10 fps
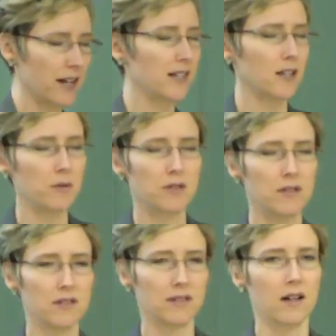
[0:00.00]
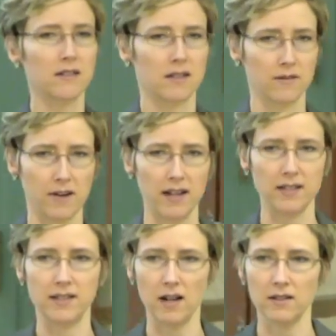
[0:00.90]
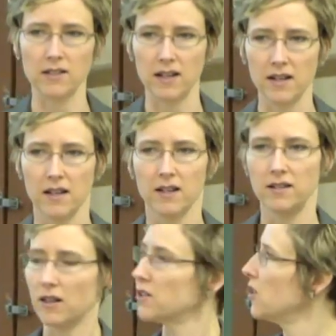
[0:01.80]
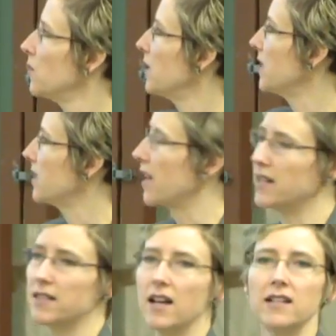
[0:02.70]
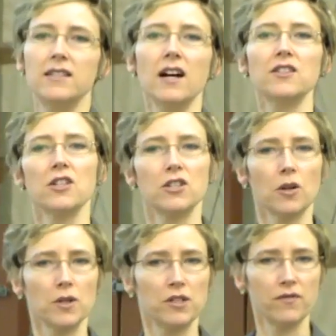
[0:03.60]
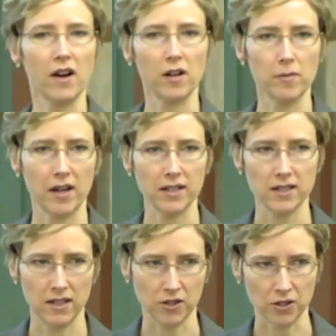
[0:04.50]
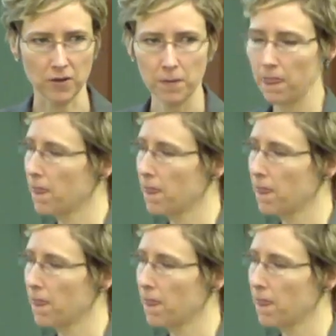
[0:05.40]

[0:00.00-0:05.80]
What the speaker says: anytime you see a delta, right? Delta U in this case, delta is always final minus initial,